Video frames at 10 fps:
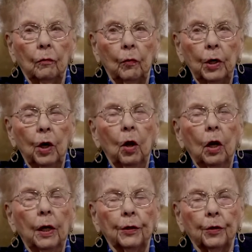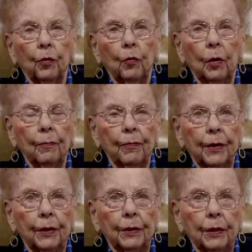we all had to go up
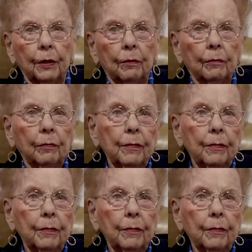that day.